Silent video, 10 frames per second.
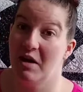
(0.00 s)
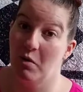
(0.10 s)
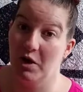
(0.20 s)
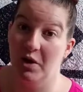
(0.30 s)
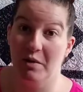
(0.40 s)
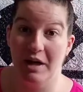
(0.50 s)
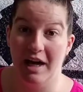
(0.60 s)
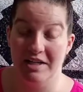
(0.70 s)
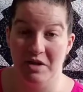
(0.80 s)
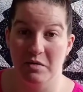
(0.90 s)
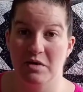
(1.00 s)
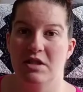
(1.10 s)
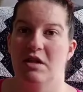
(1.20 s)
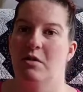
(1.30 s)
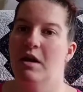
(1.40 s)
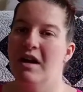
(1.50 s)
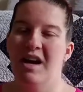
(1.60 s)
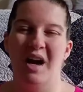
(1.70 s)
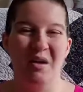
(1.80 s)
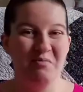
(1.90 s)
They want to go and I don't. So
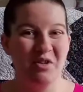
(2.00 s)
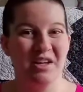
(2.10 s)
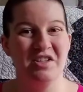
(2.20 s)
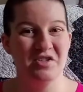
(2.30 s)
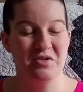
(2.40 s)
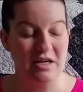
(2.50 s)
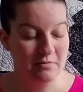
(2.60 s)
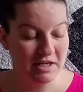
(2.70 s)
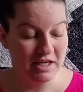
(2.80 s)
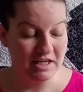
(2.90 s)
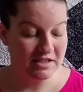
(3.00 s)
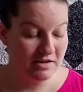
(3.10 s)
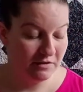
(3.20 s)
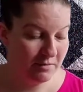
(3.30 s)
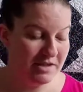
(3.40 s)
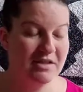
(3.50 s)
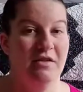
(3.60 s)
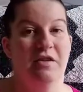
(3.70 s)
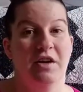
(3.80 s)
I'm really just trying to make it easy for myself.